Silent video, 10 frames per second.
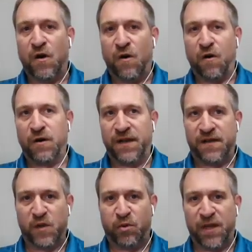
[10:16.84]
all get
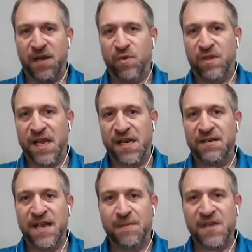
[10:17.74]
displayed with nice
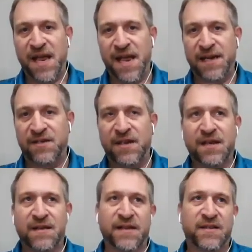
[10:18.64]
name tags
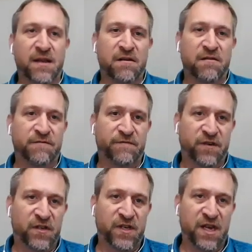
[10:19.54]
instead of
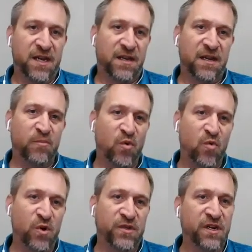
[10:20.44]
just saying input
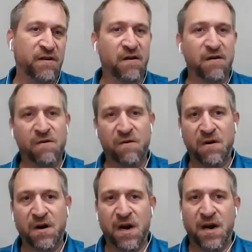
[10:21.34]
word 0,
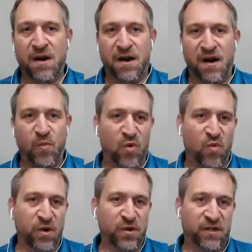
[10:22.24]
output
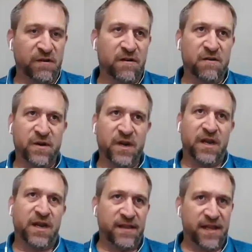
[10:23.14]
word 0,
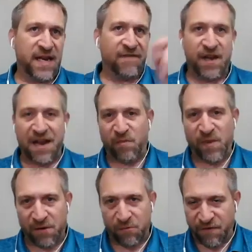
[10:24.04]
and then having to have a
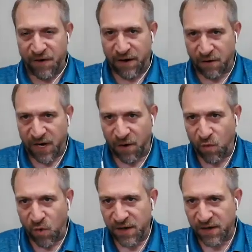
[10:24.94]
manual figure out, okay,
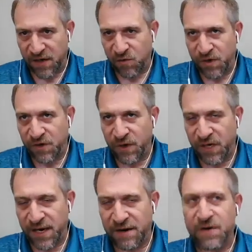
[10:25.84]
what is this one doing
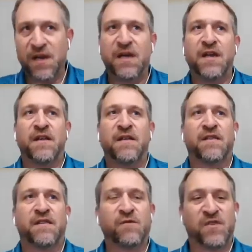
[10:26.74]
now?
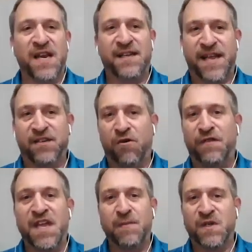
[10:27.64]
Those data tags are all named.